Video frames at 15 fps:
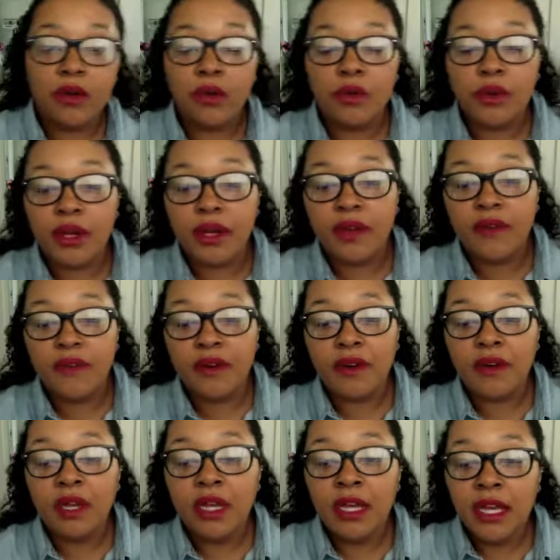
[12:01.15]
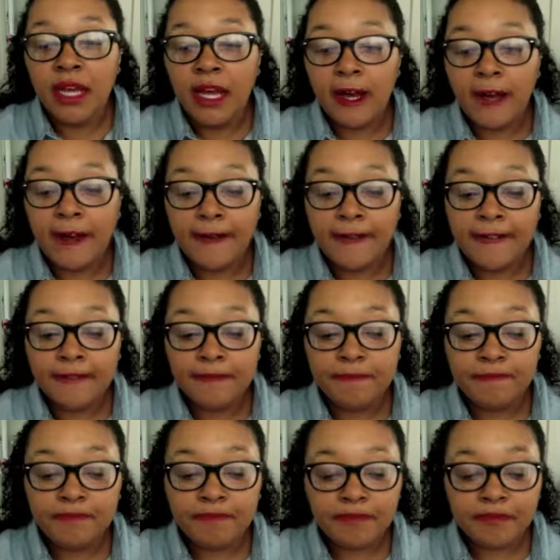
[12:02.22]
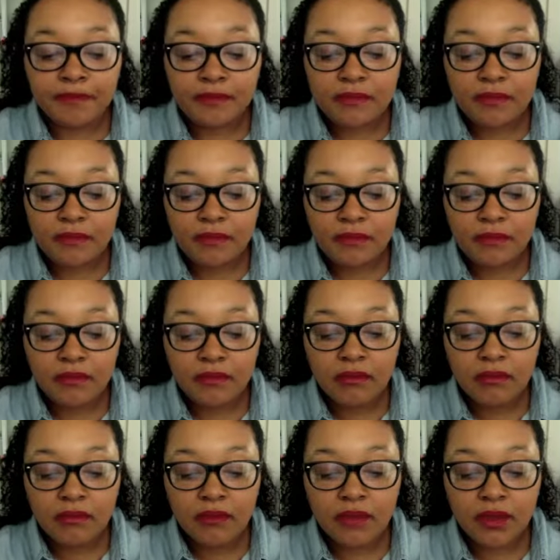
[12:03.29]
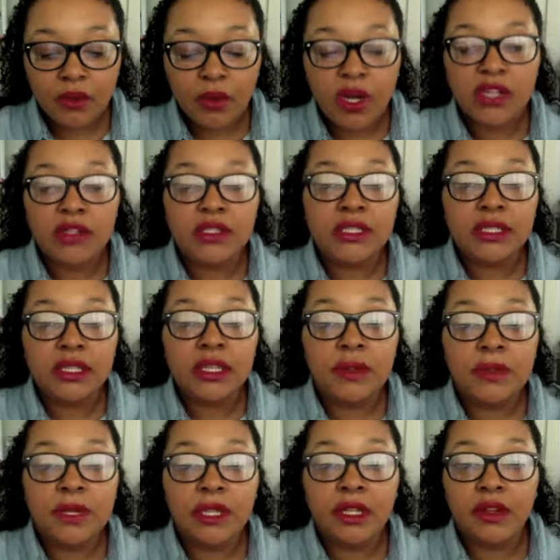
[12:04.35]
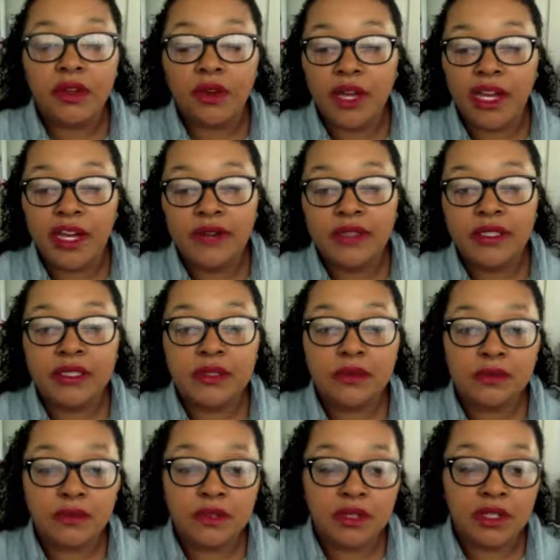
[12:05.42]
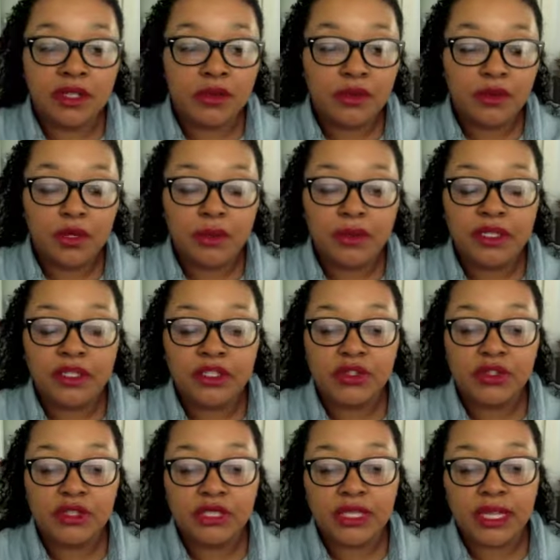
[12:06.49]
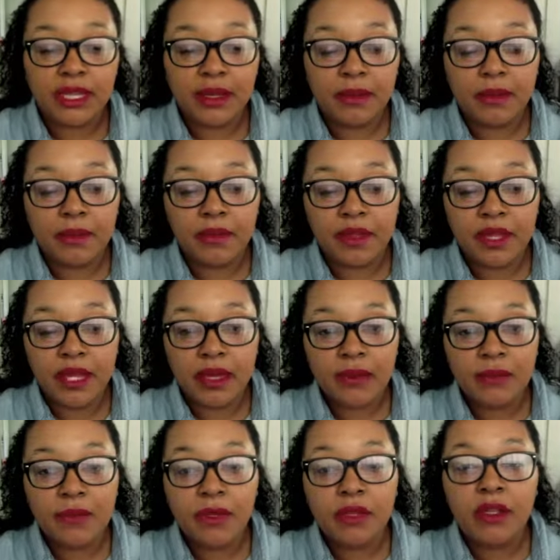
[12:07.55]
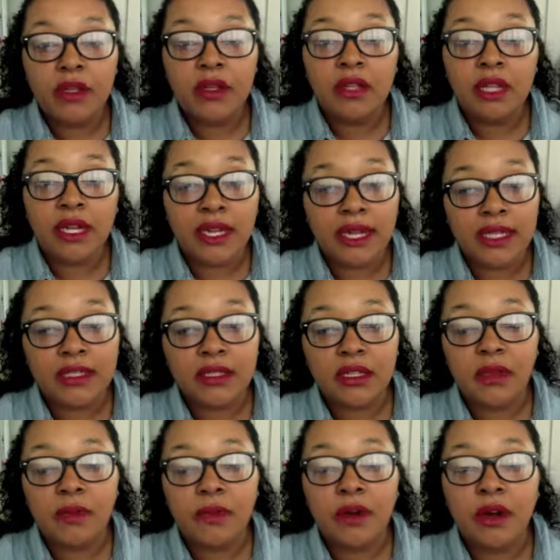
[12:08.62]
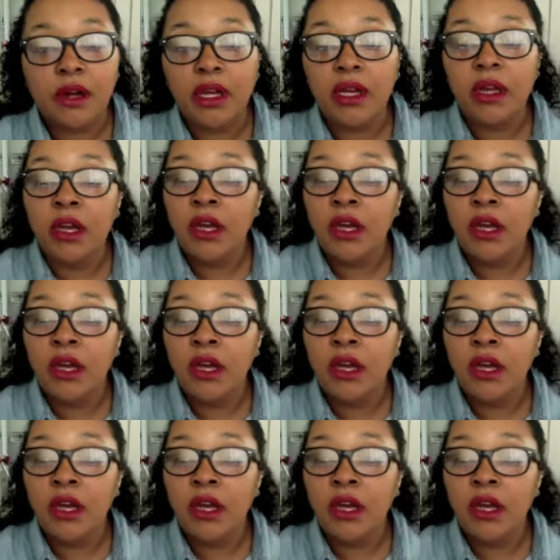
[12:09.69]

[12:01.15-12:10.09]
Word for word: or whatever, um, while you're sleeping your hair is you know either rub against your satin, satin pillow like I sleep on